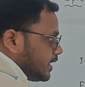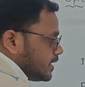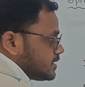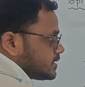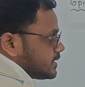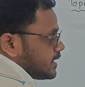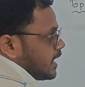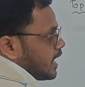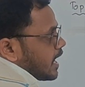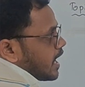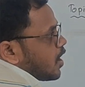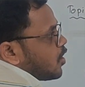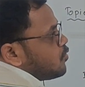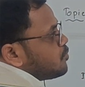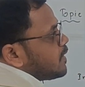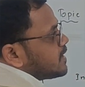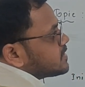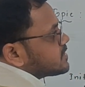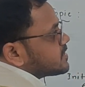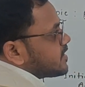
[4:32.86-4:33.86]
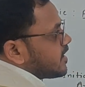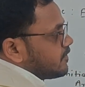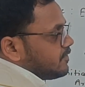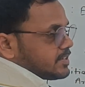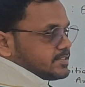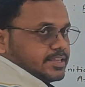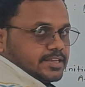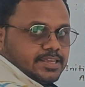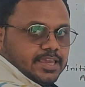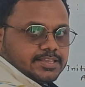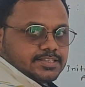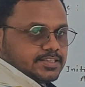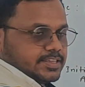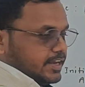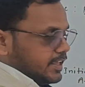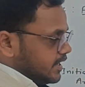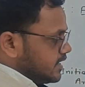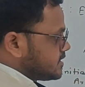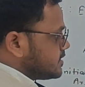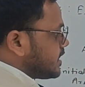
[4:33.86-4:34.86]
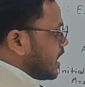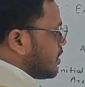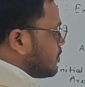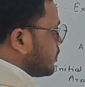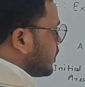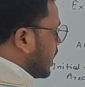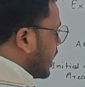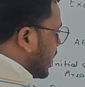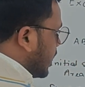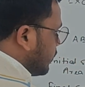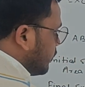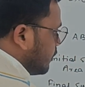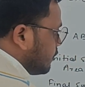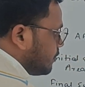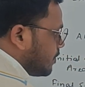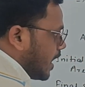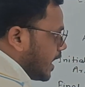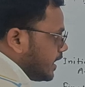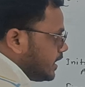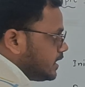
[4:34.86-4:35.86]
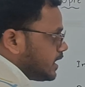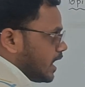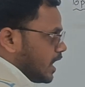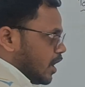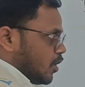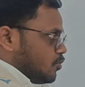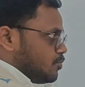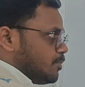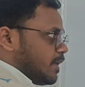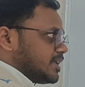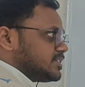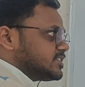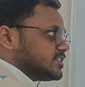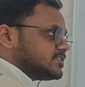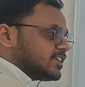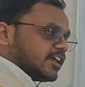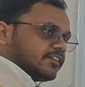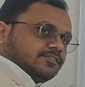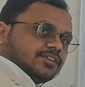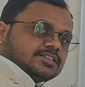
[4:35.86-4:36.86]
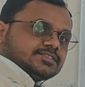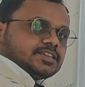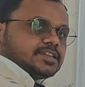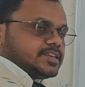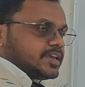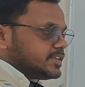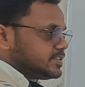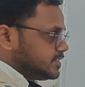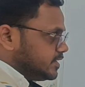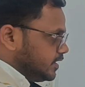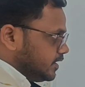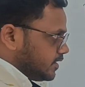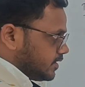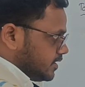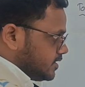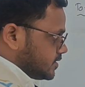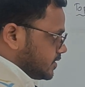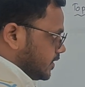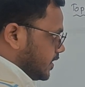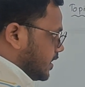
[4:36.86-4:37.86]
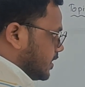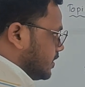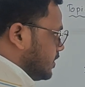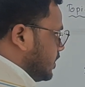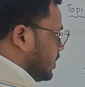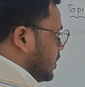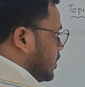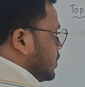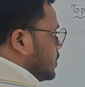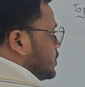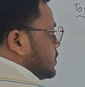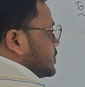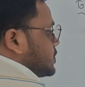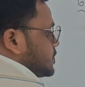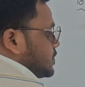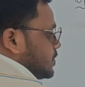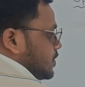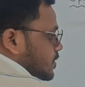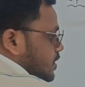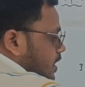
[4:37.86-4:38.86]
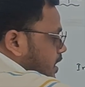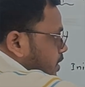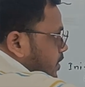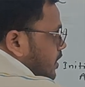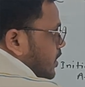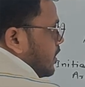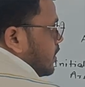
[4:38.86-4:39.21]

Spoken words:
we can say how much surface area is increased. Now I will find how much surface area is increased here. So